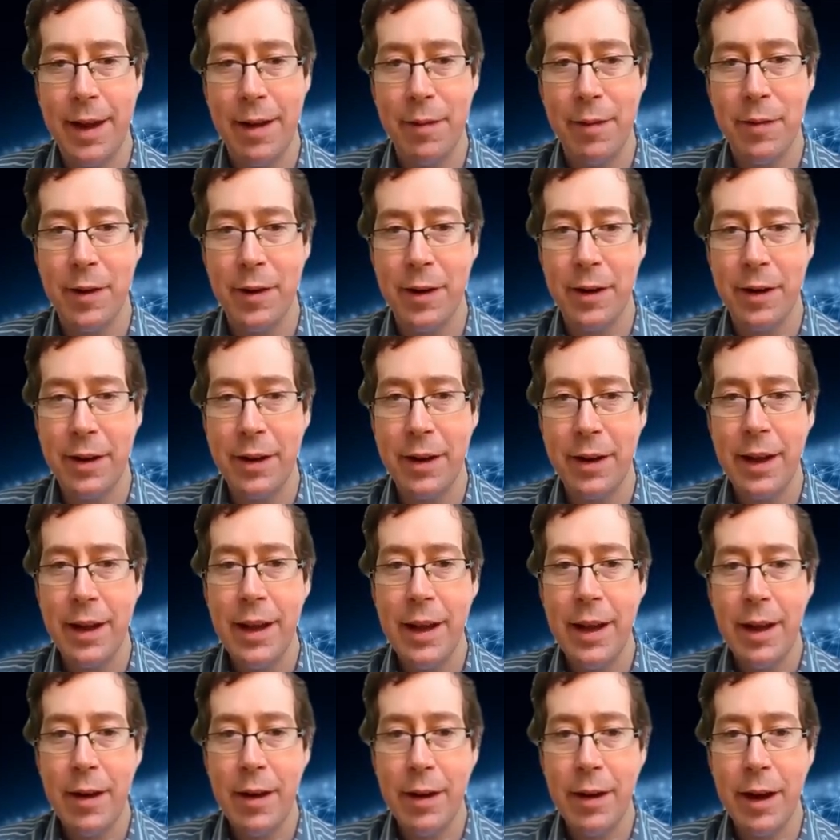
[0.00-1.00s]
effort,
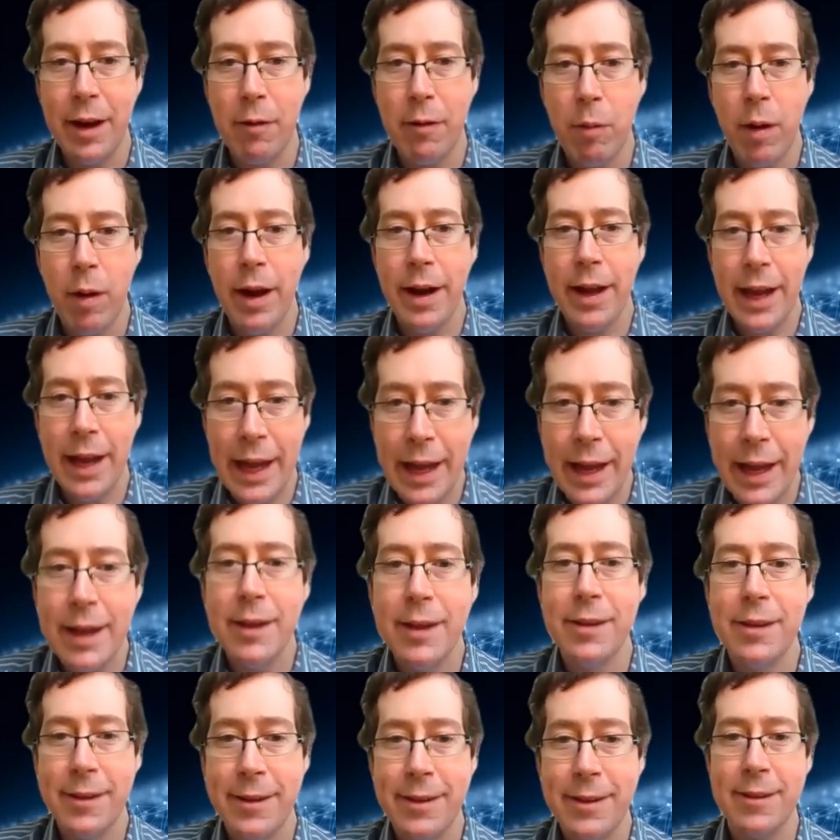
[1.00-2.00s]
you know, what
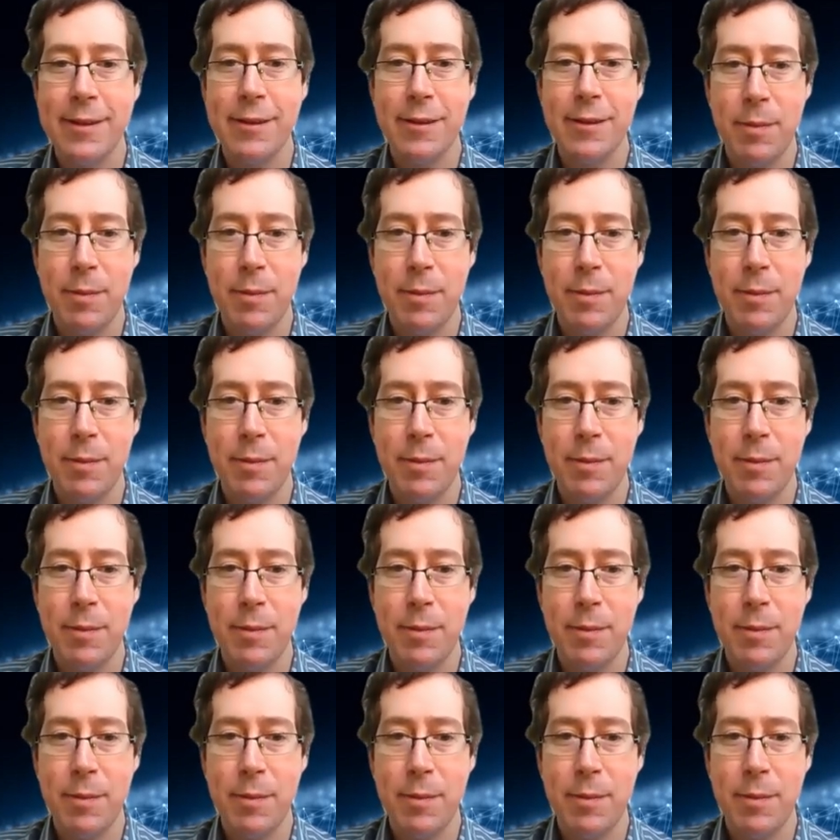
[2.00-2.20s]
his